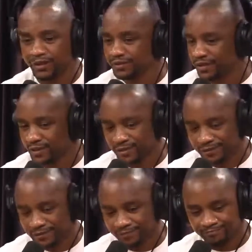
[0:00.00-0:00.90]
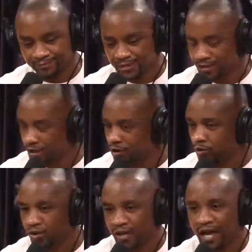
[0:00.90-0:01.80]
Where he's got, like, a
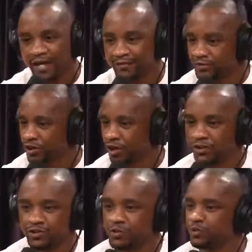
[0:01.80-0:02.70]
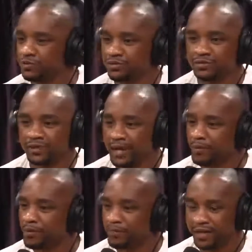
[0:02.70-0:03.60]
whole line of Jon Jones
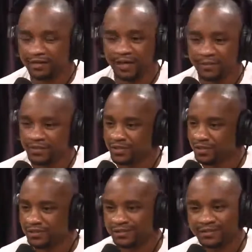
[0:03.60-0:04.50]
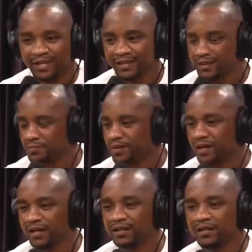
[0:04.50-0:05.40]
MMA type shit that's Nike's
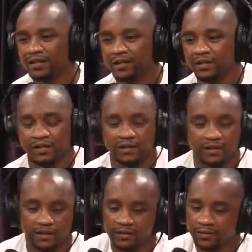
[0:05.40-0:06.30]
behind, you know?